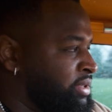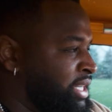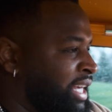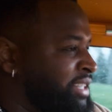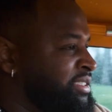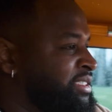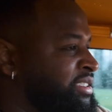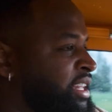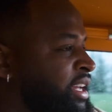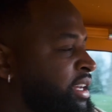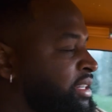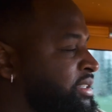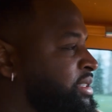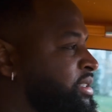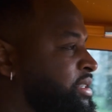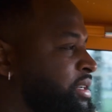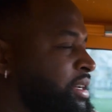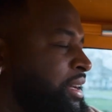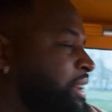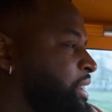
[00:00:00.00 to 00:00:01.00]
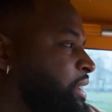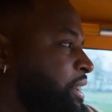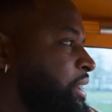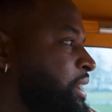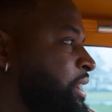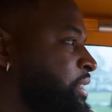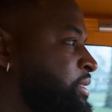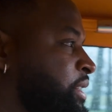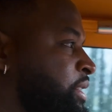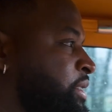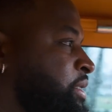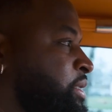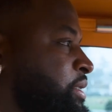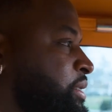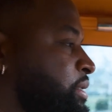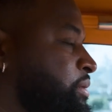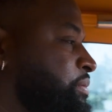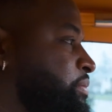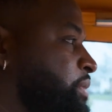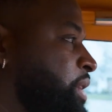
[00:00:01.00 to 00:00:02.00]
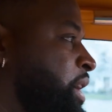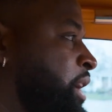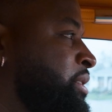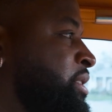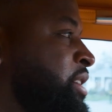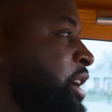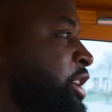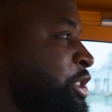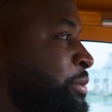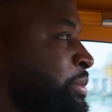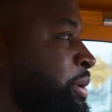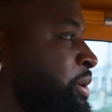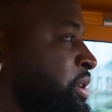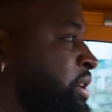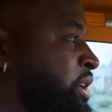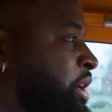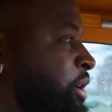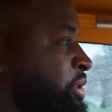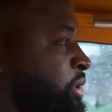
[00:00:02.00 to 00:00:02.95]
stitch, it's just untouchable, you know.